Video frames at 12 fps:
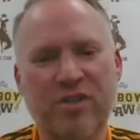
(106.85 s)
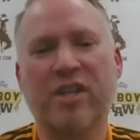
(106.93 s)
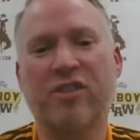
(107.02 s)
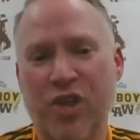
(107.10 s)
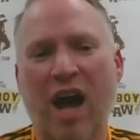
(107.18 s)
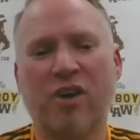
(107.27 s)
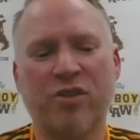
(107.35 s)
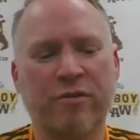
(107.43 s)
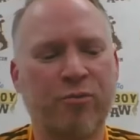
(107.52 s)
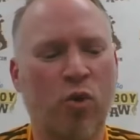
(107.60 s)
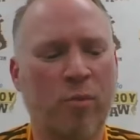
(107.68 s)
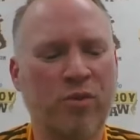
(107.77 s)
It's
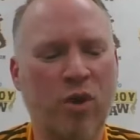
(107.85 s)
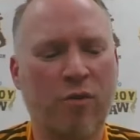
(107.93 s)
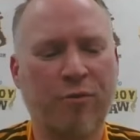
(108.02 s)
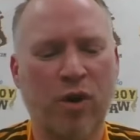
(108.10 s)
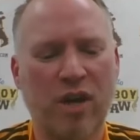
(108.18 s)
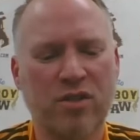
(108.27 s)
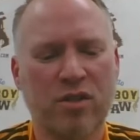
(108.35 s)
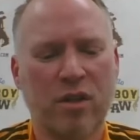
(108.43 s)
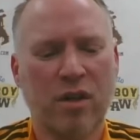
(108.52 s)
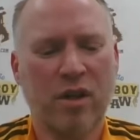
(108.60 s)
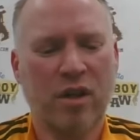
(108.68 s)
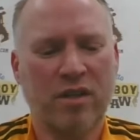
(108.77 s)
challenging for him. So for us
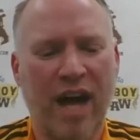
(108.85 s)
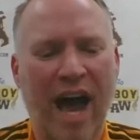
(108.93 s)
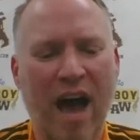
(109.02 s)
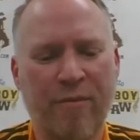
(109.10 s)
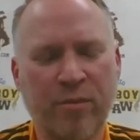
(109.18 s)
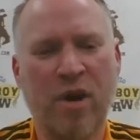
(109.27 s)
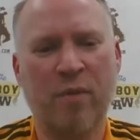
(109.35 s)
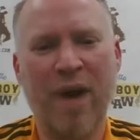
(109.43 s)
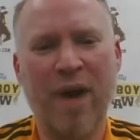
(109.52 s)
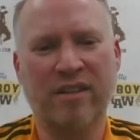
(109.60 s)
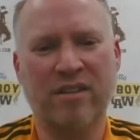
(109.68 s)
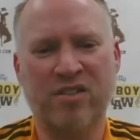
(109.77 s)
to have him come
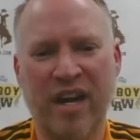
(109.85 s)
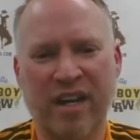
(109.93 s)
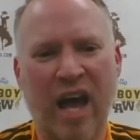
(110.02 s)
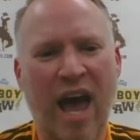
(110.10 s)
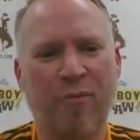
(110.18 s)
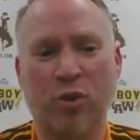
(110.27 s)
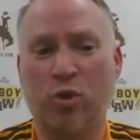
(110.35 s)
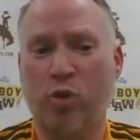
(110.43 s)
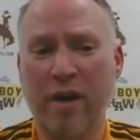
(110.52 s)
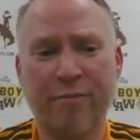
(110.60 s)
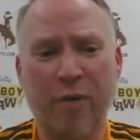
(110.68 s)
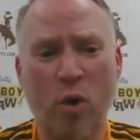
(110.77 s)
back in the second half with
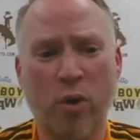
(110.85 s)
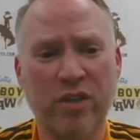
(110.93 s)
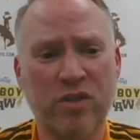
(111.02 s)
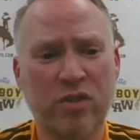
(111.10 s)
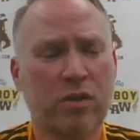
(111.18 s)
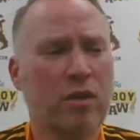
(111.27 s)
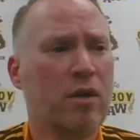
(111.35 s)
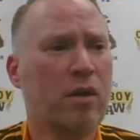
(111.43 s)
great focus,